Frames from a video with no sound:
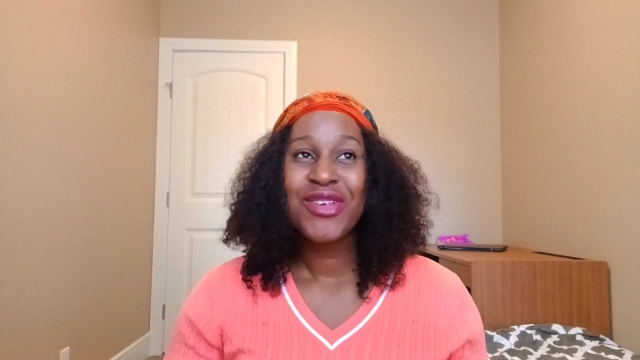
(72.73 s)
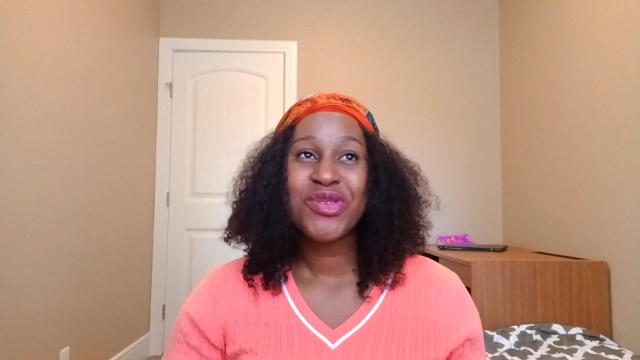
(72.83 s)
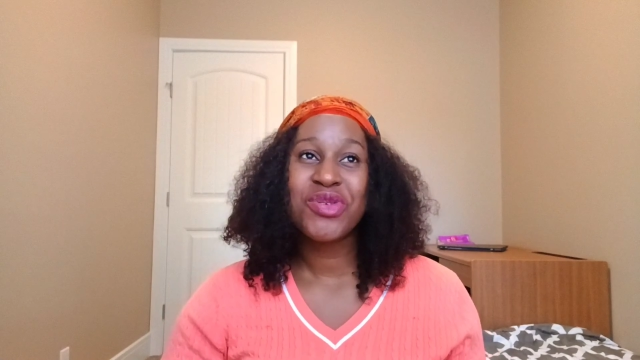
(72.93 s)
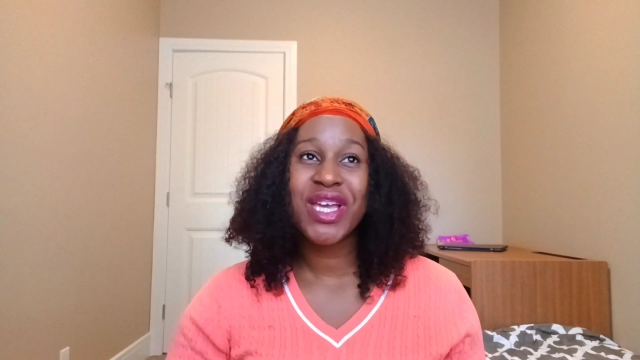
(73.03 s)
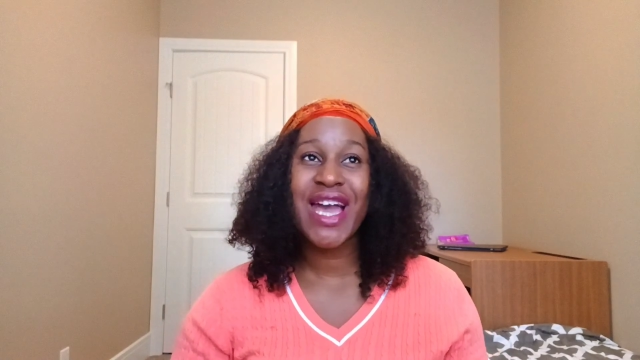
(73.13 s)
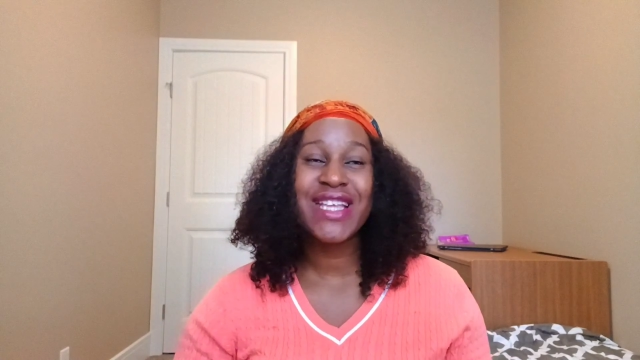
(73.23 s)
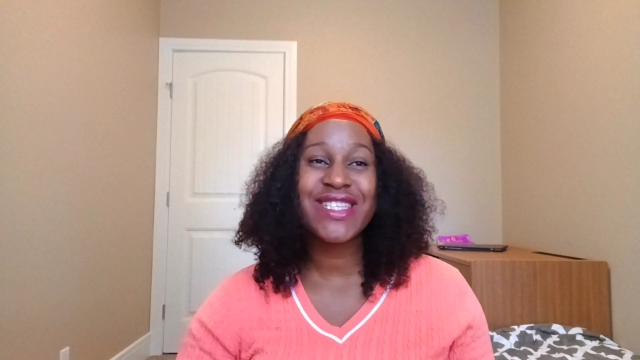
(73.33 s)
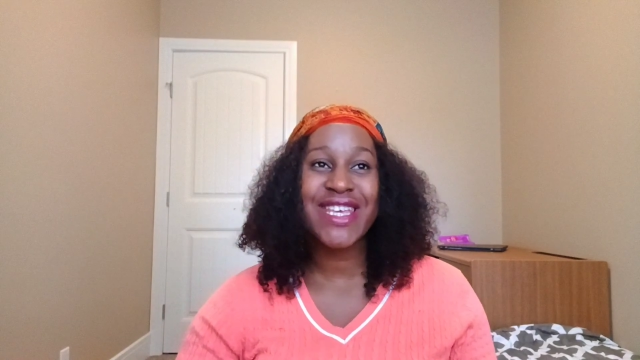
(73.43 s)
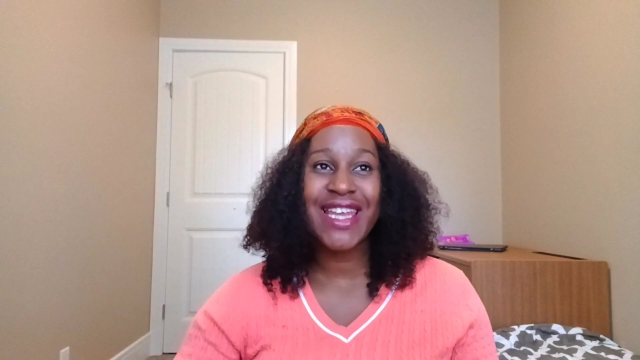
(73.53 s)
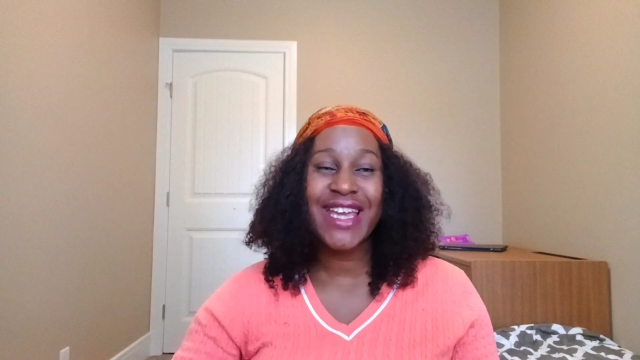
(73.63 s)
So you can't
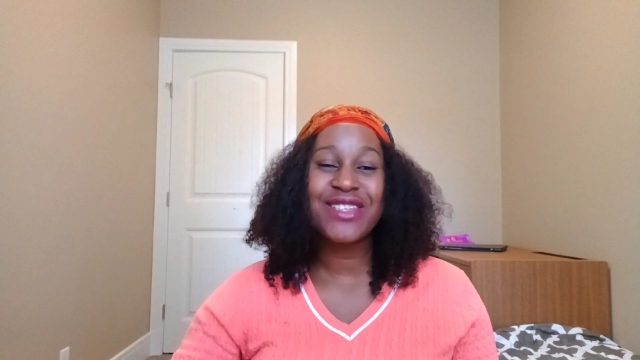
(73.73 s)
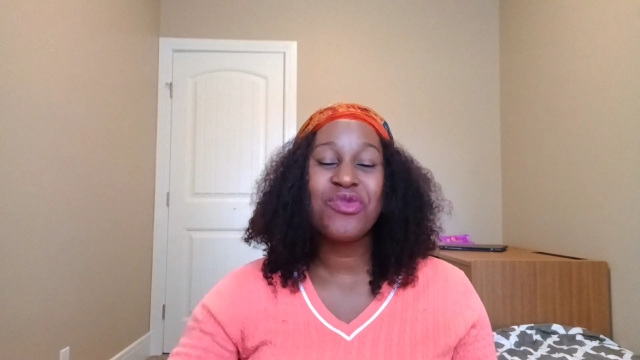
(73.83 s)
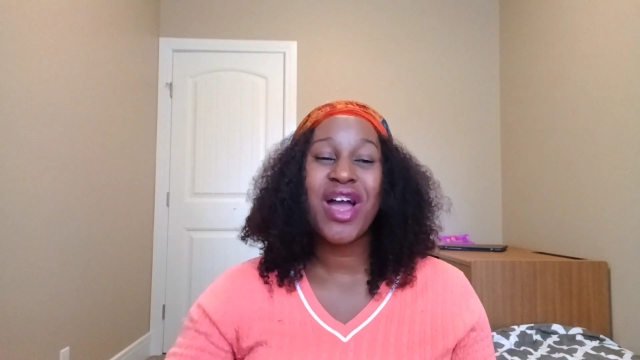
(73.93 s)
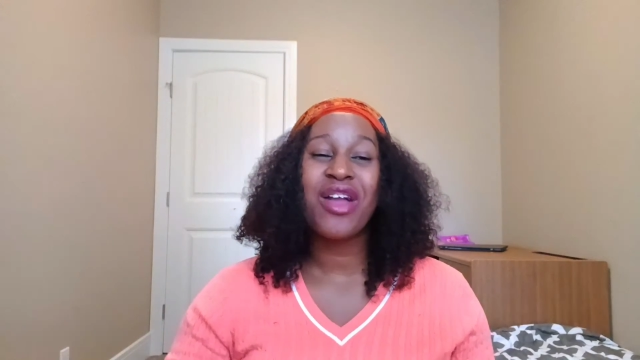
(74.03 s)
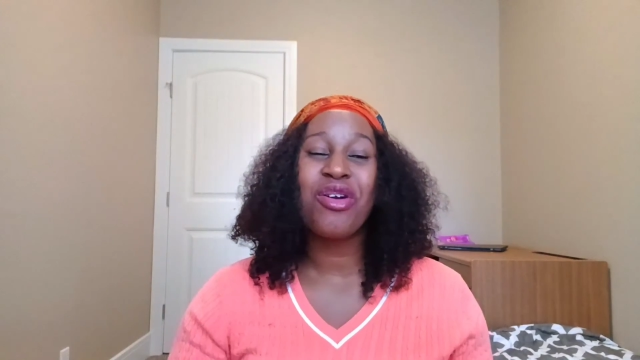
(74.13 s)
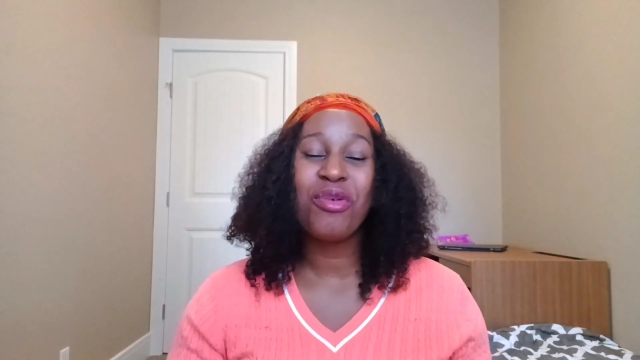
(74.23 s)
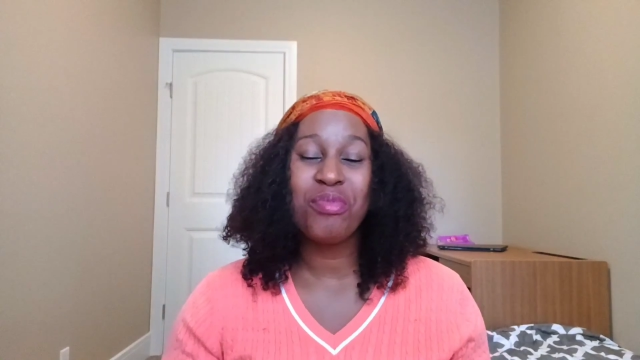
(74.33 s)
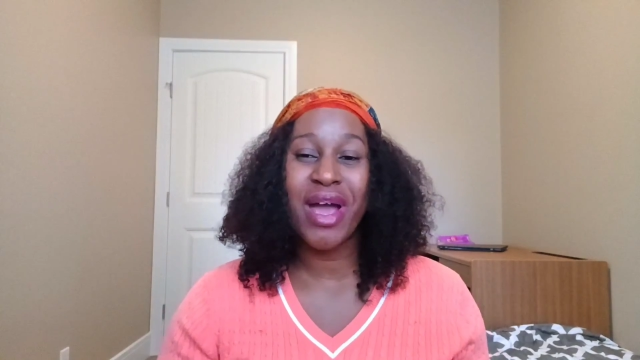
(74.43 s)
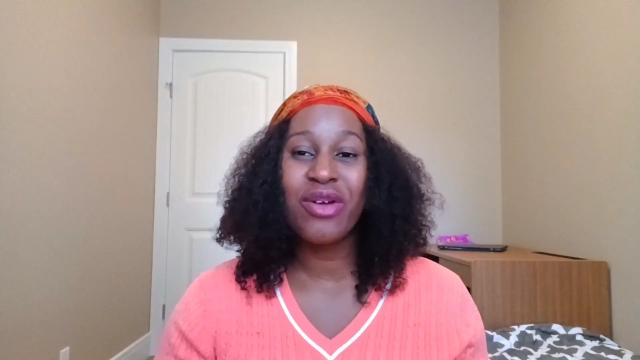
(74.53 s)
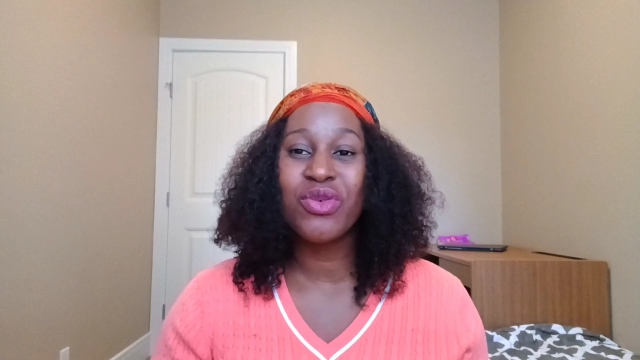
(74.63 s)
say like the way I got
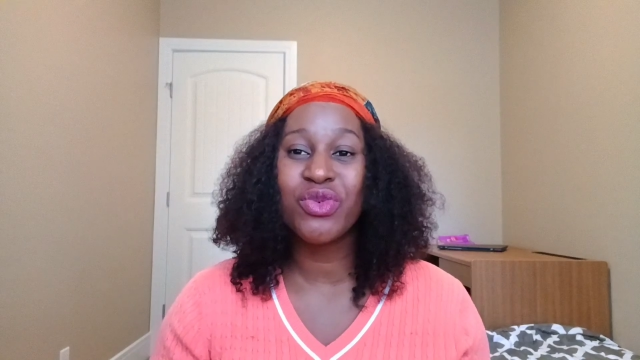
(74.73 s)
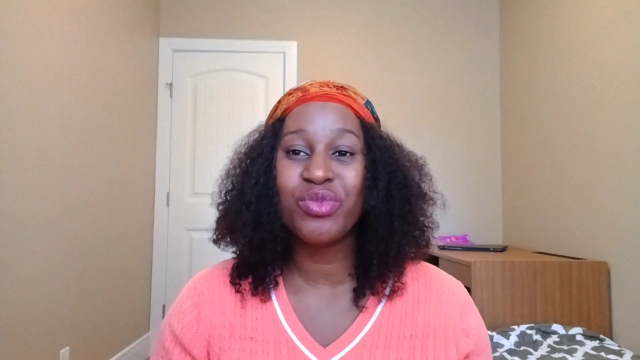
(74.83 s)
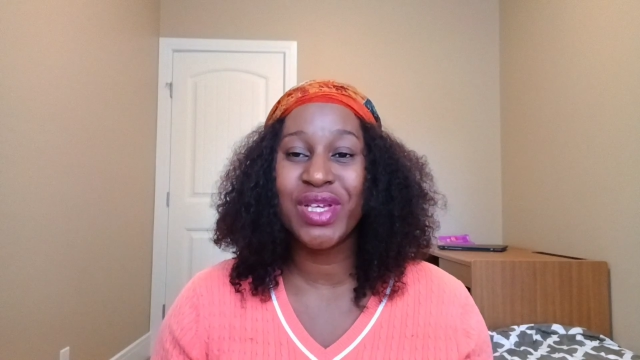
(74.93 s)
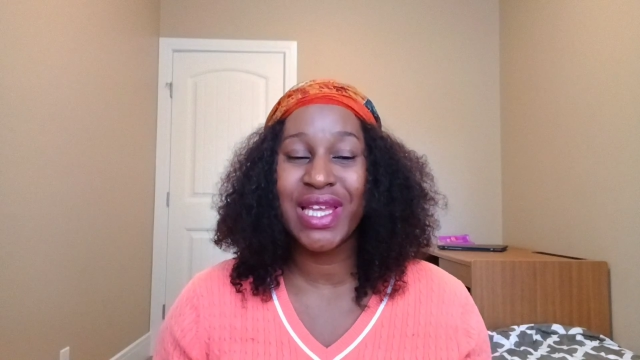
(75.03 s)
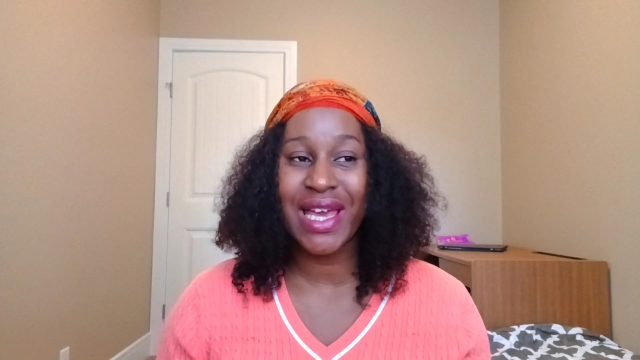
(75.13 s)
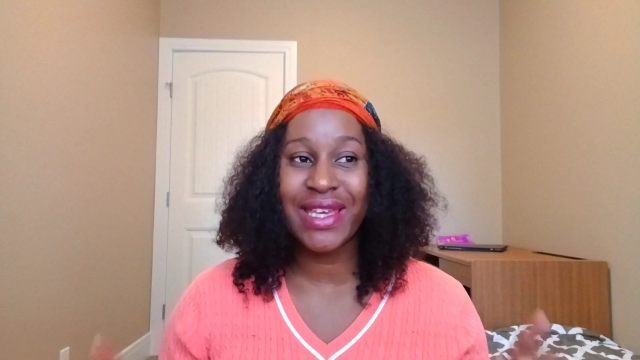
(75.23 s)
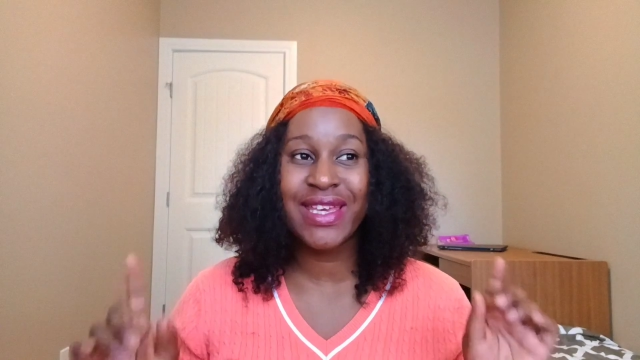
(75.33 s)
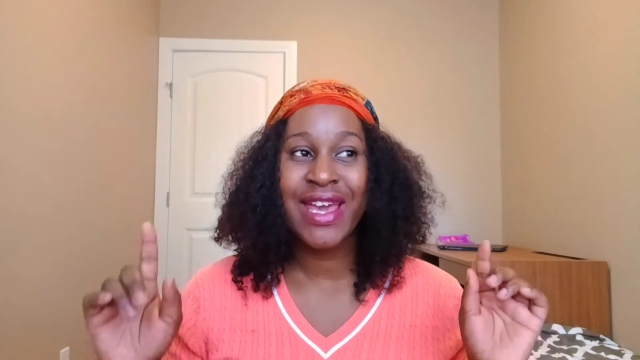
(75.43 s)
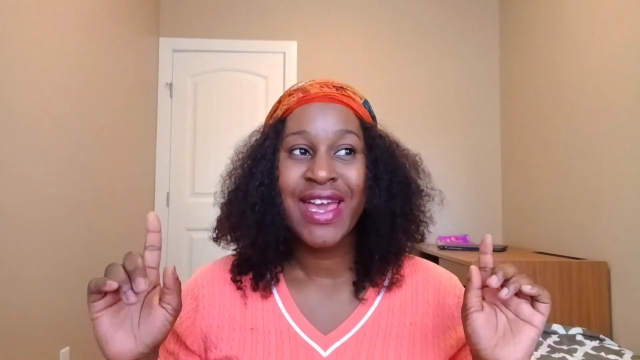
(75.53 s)
my own will be like